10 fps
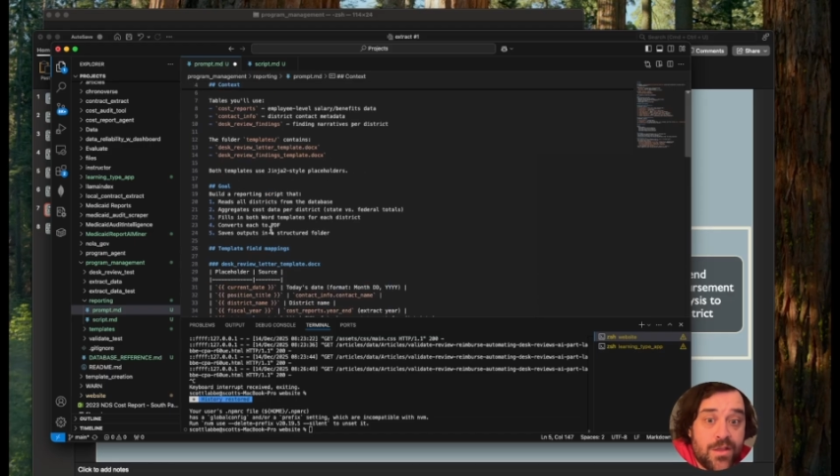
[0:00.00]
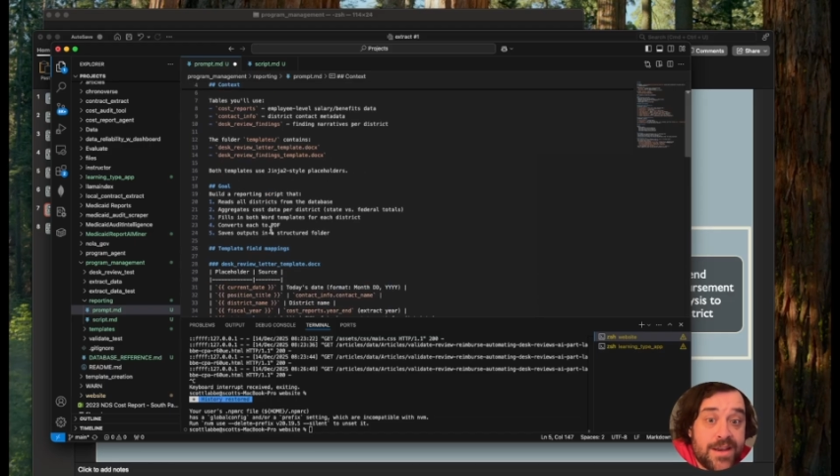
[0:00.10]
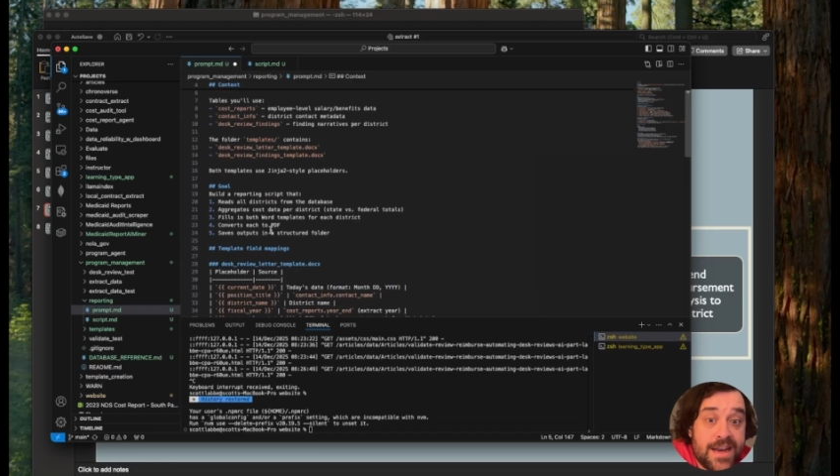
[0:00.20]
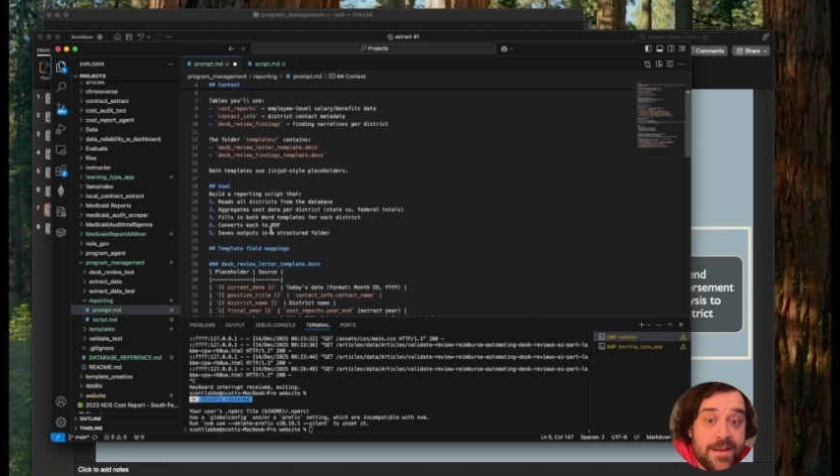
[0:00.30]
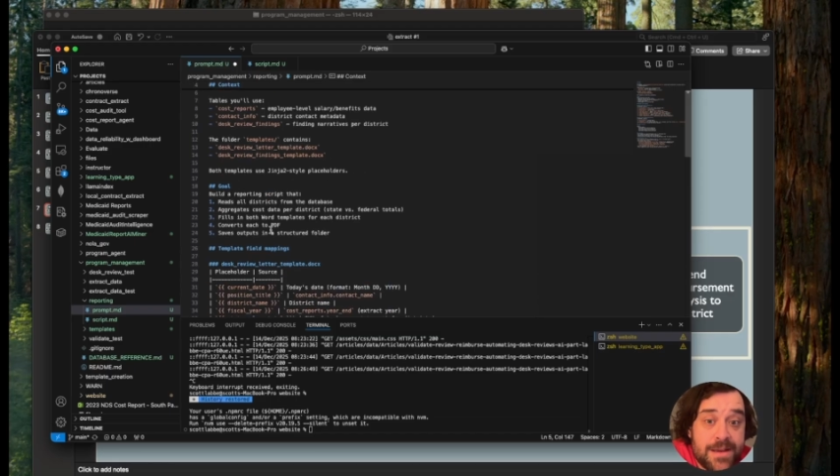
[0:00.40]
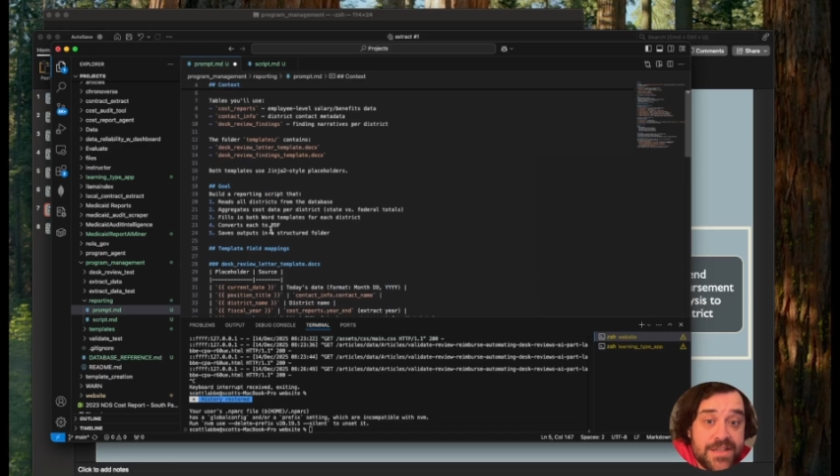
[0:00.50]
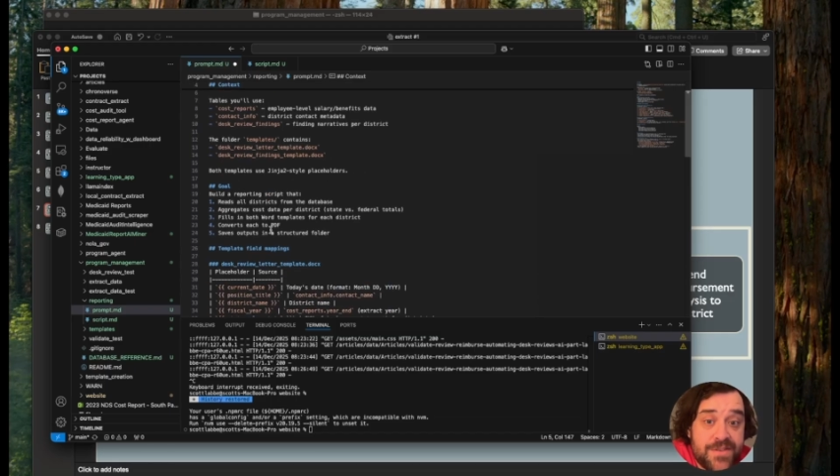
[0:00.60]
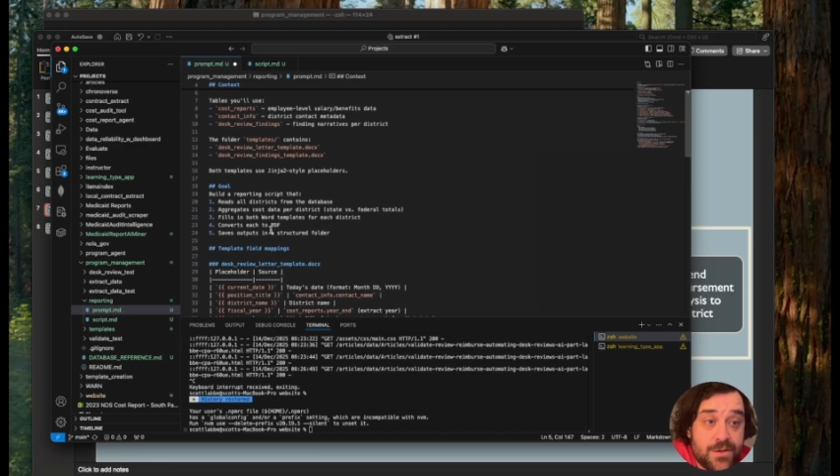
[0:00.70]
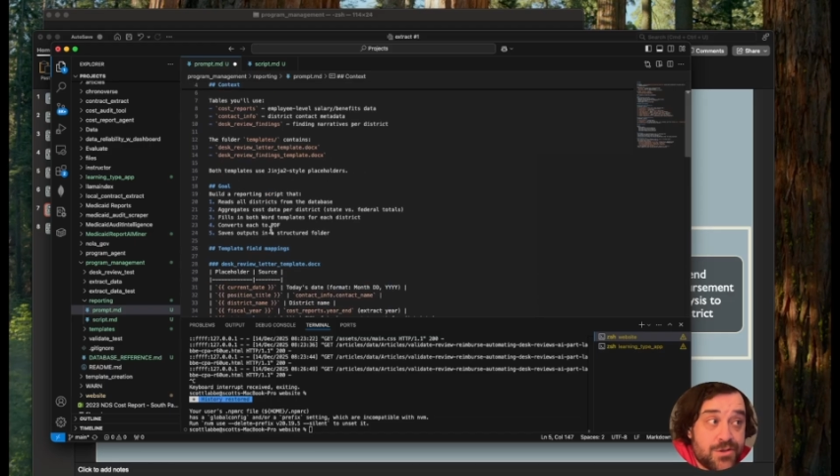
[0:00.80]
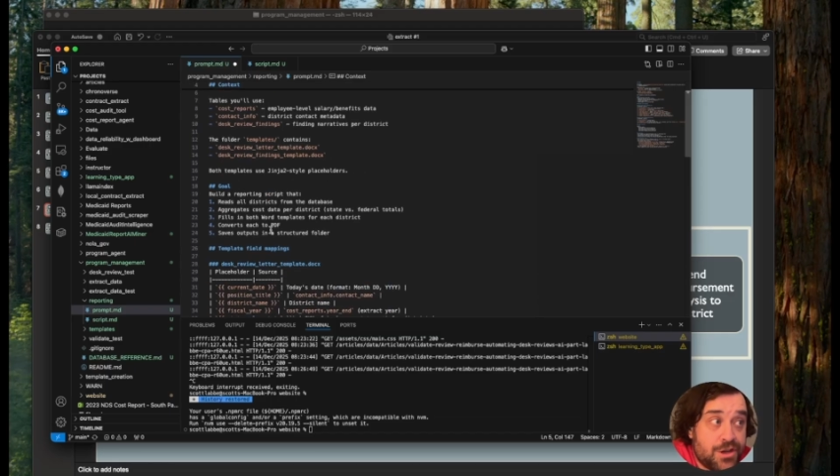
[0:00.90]
the database
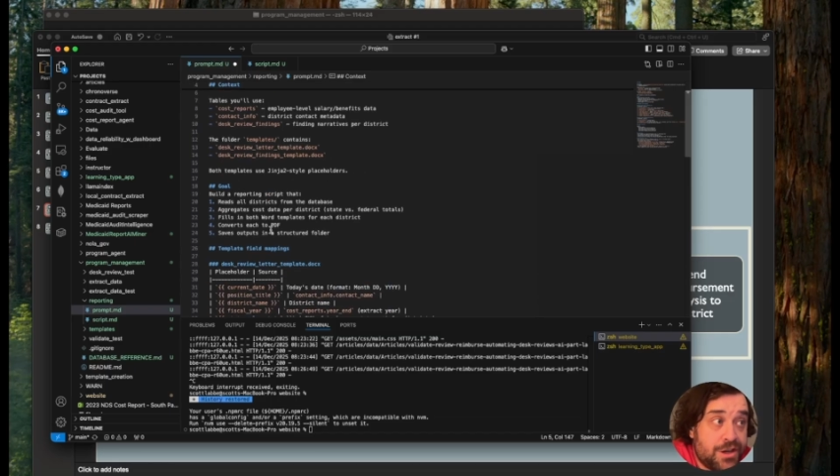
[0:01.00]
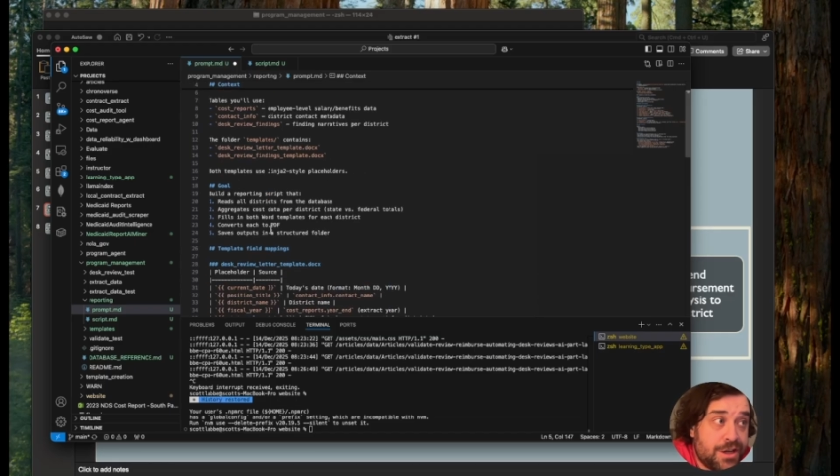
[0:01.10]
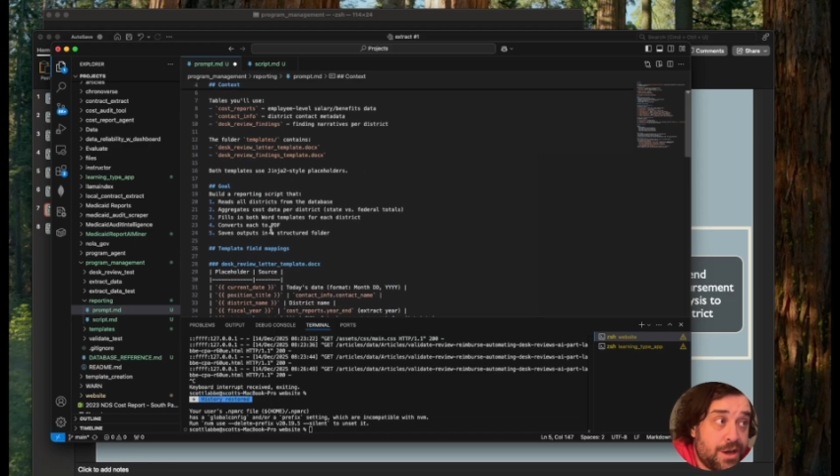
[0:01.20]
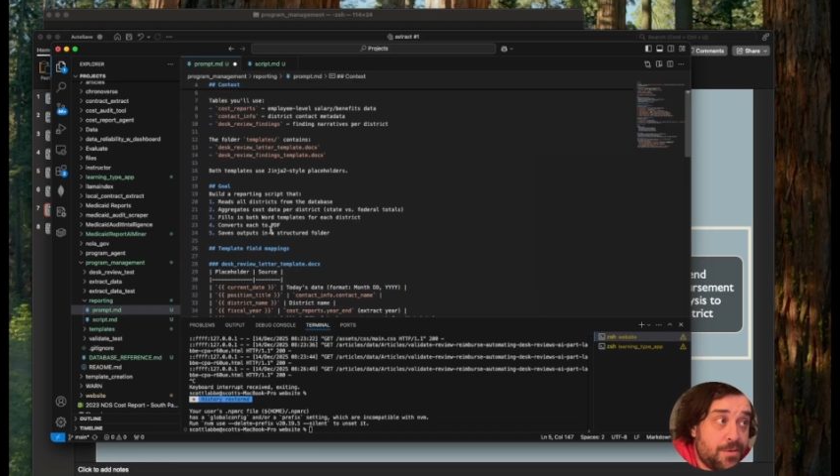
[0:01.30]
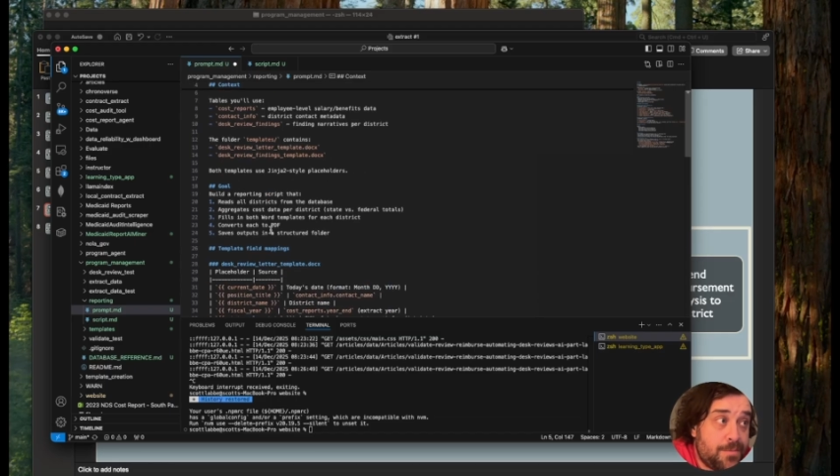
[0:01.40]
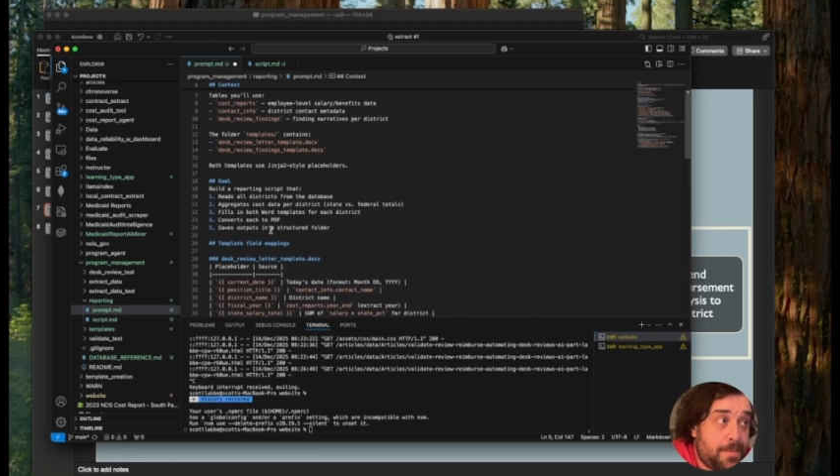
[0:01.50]
fields are going to go.